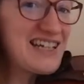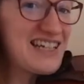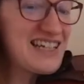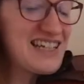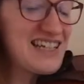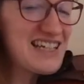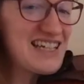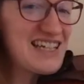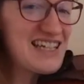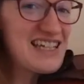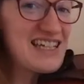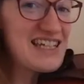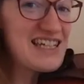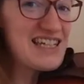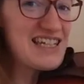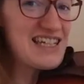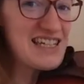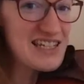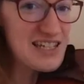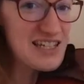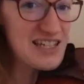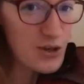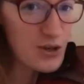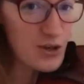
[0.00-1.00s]
like
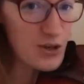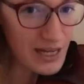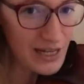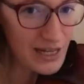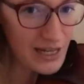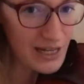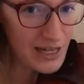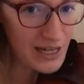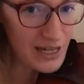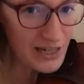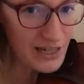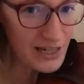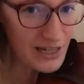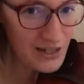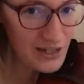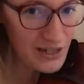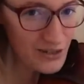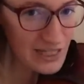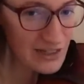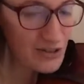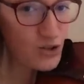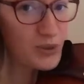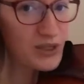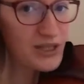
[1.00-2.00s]
this is how high
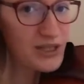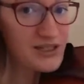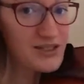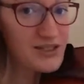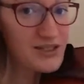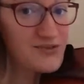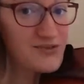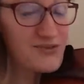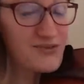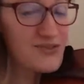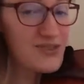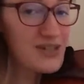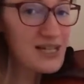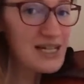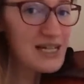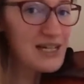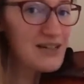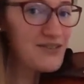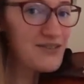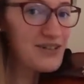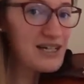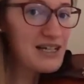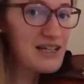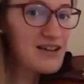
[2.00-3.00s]
you can go, but
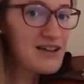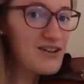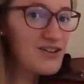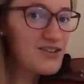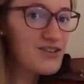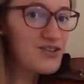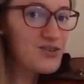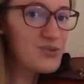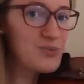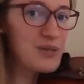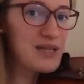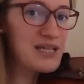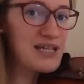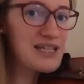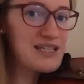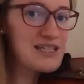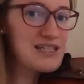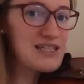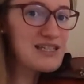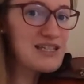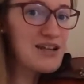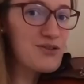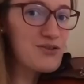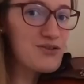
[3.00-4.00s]
it's really, really hard
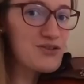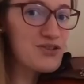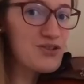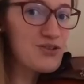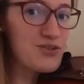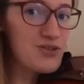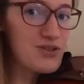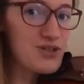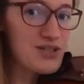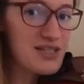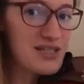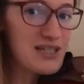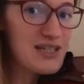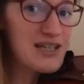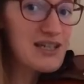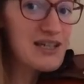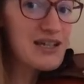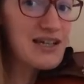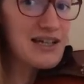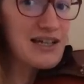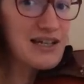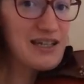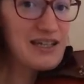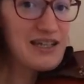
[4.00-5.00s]
to make it sound good.
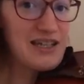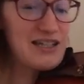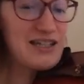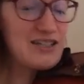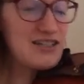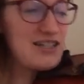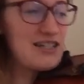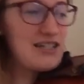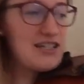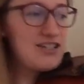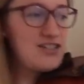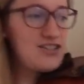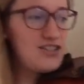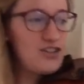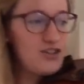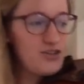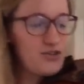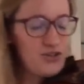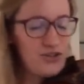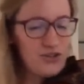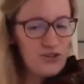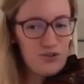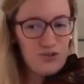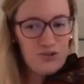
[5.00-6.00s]
I can actually show
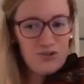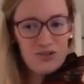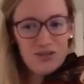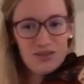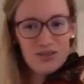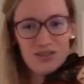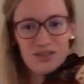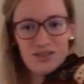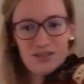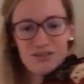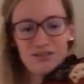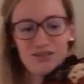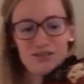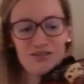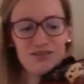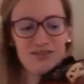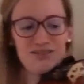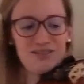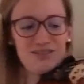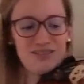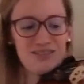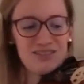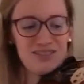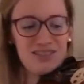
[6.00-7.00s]
you
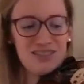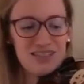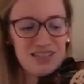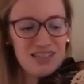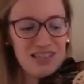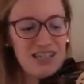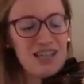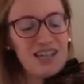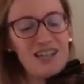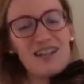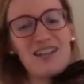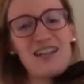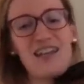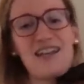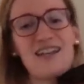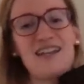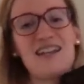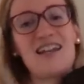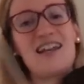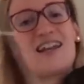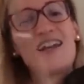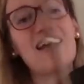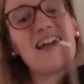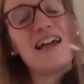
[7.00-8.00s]

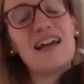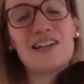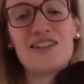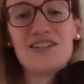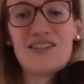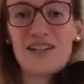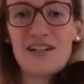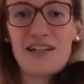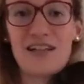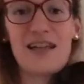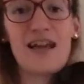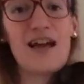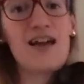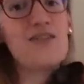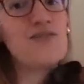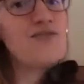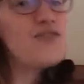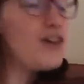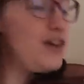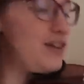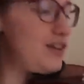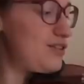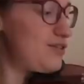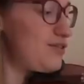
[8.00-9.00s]
that actually I
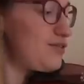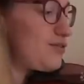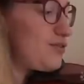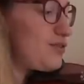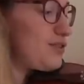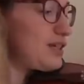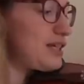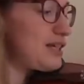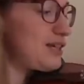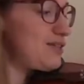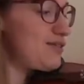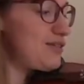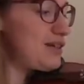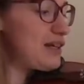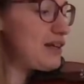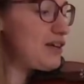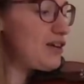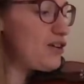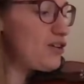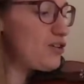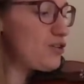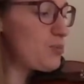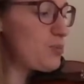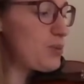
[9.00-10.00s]
find it really, really
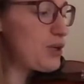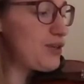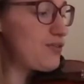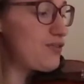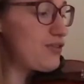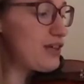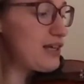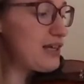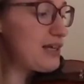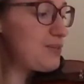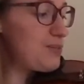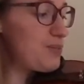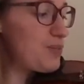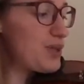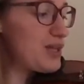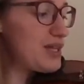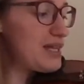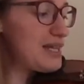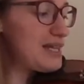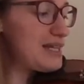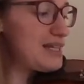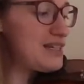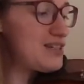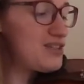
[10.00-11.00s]
hard on my violin, but
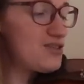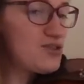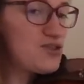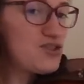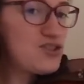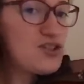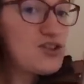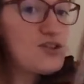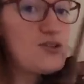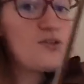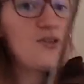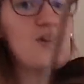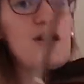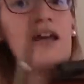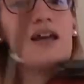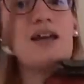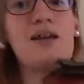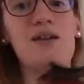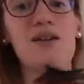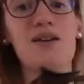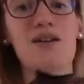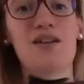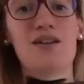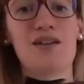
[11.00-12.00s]
it is also like
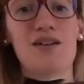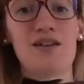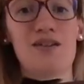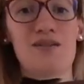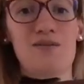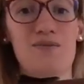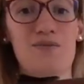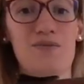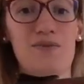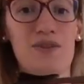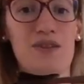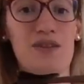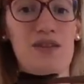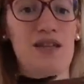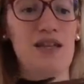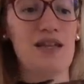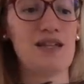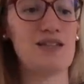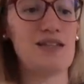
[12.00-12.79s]
it